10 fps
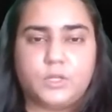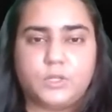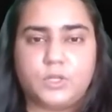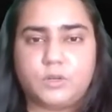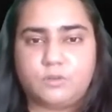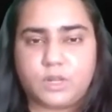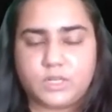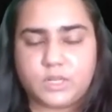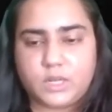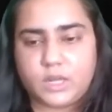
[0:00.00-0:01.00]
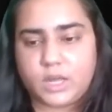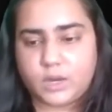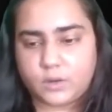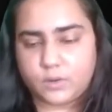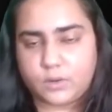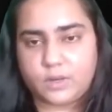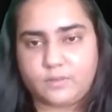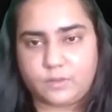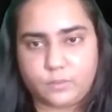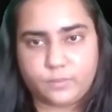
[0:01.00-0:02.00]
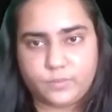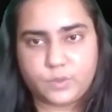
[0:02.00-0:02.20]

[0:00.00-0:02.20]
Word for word: to generate a higher level.